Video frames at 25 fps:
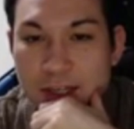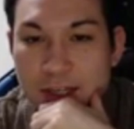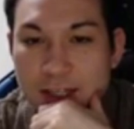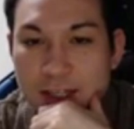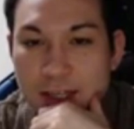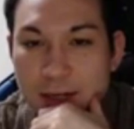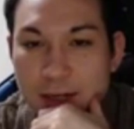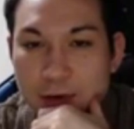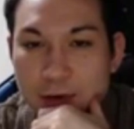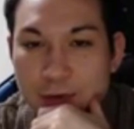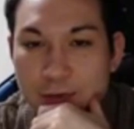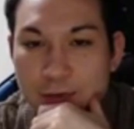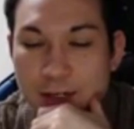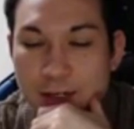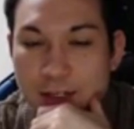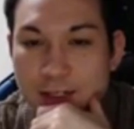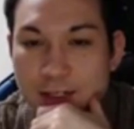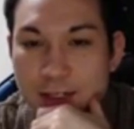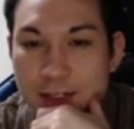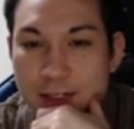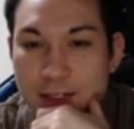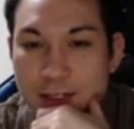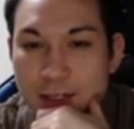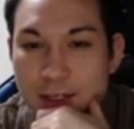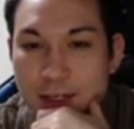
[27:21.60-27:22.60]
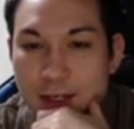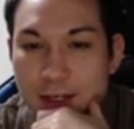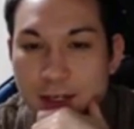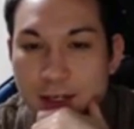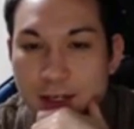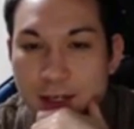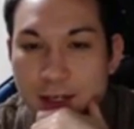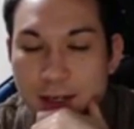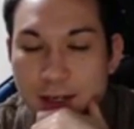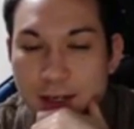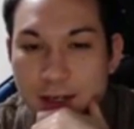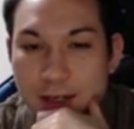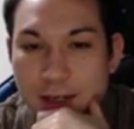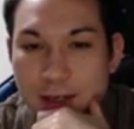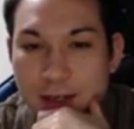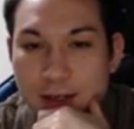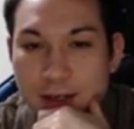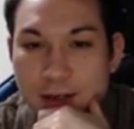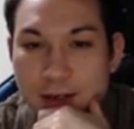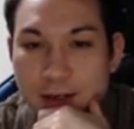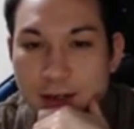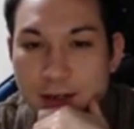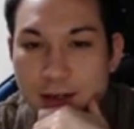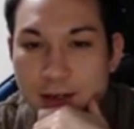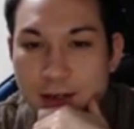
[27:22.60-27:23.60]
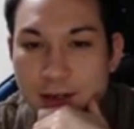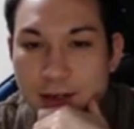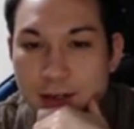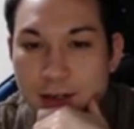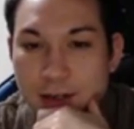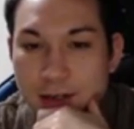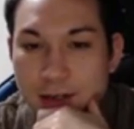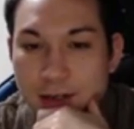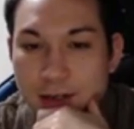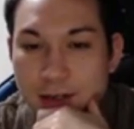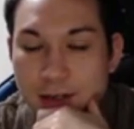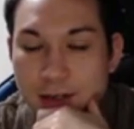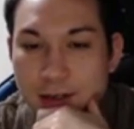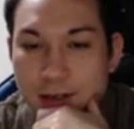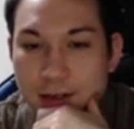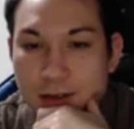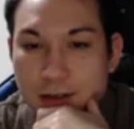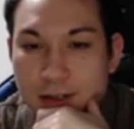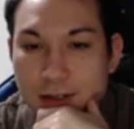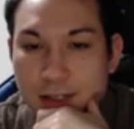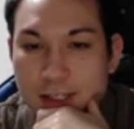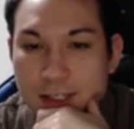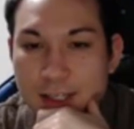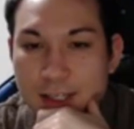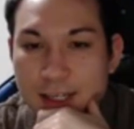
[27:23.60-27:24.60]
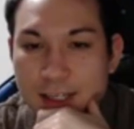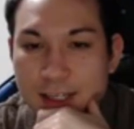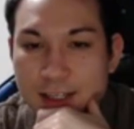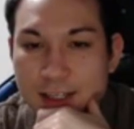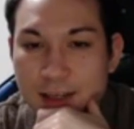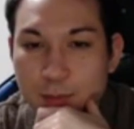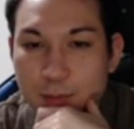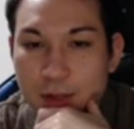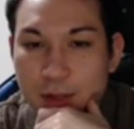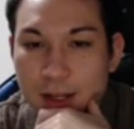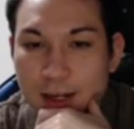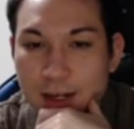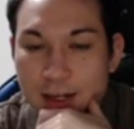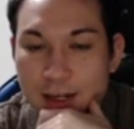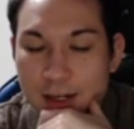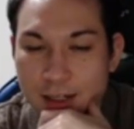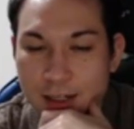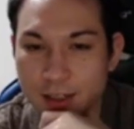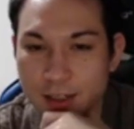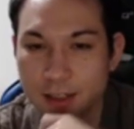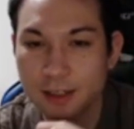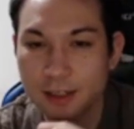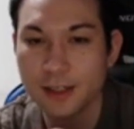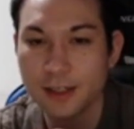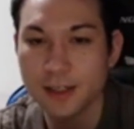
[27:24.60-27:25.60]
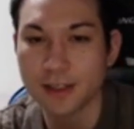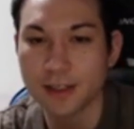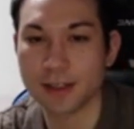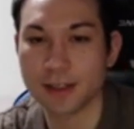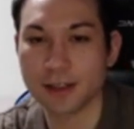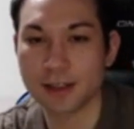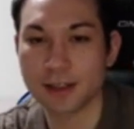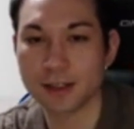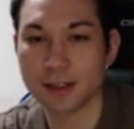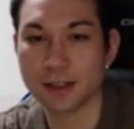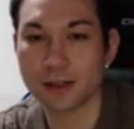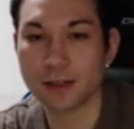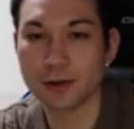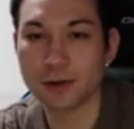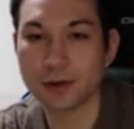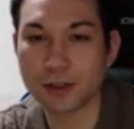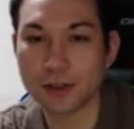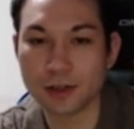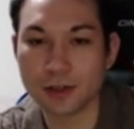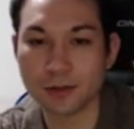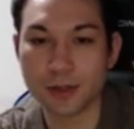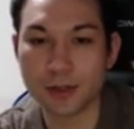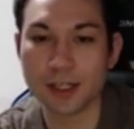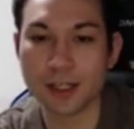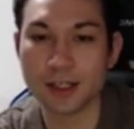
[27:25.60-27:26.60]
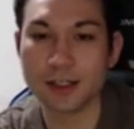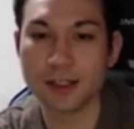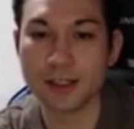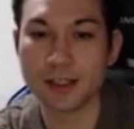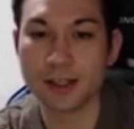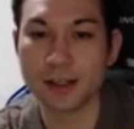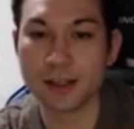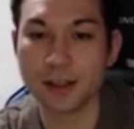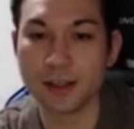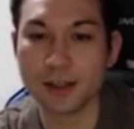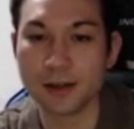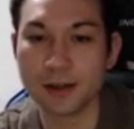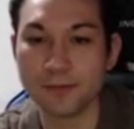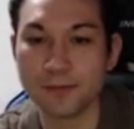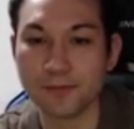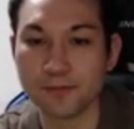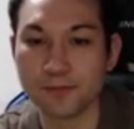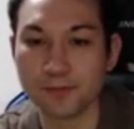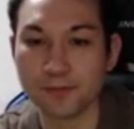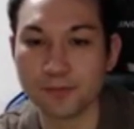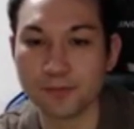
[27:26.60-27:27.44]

I'll sacrifice these. And it's nice that black actually gets this kosumi and sente.